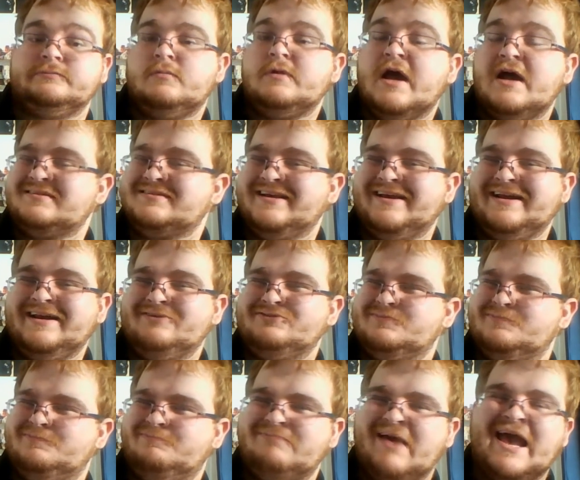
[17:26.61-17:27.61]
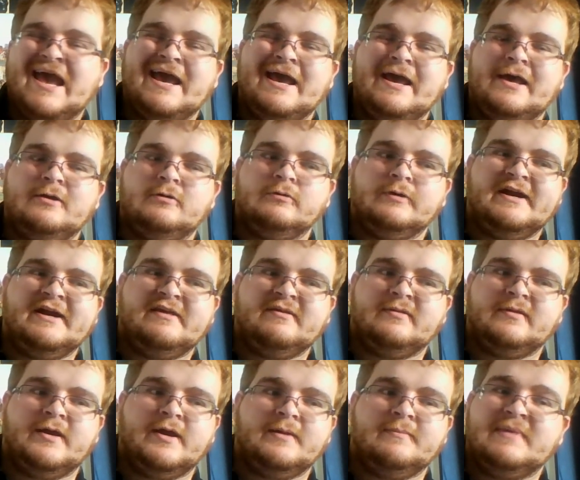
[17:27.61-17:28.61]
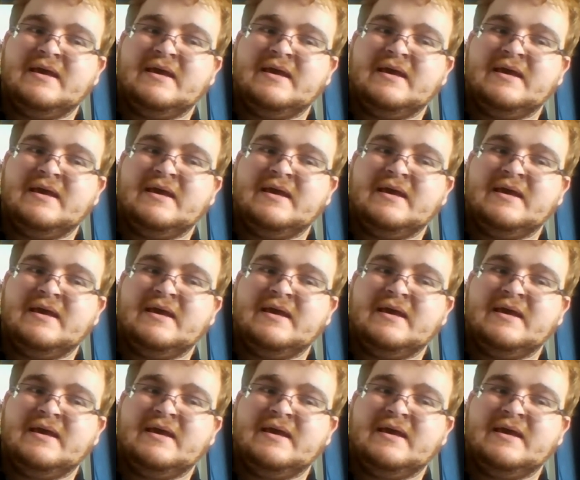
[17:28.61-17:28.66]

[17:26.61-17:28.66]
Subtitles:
Not saying it was bad or anything.